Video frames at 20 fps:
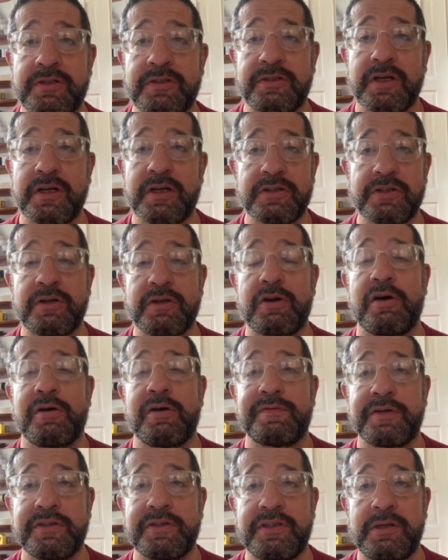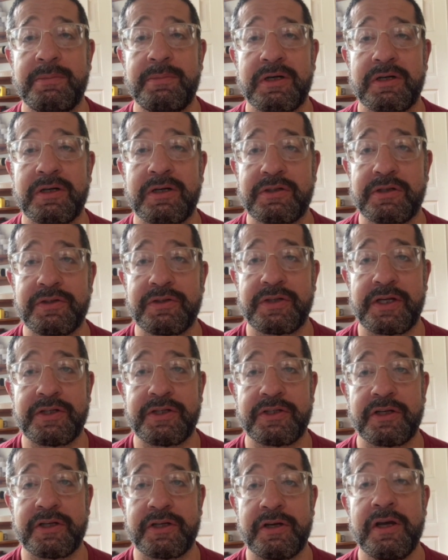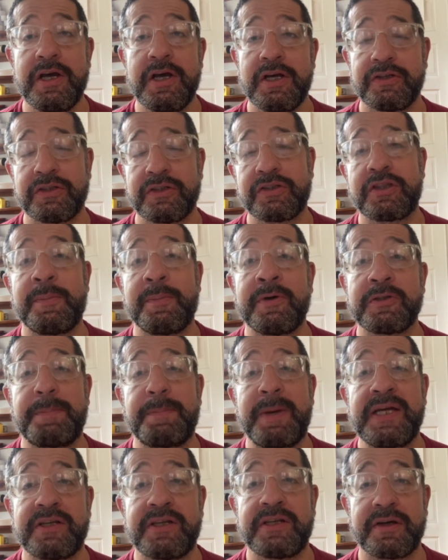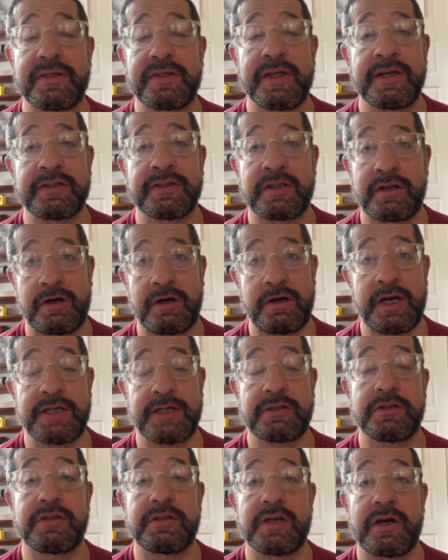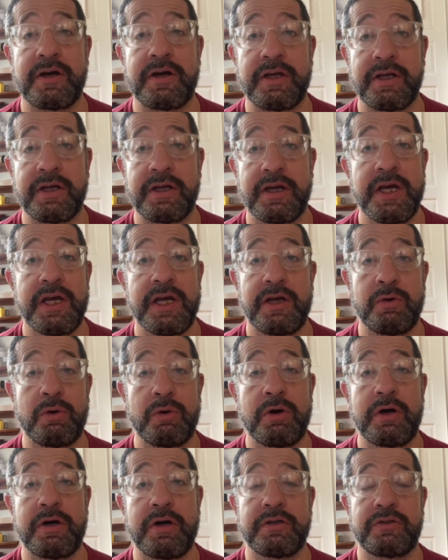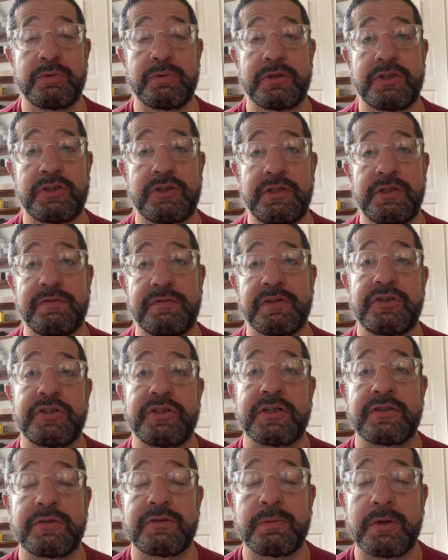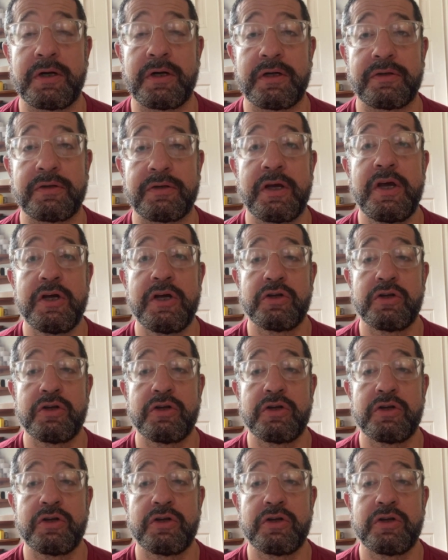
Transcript: It doesn't call for demilitarization, just the most basic things that are necessary in order to achieve a just world.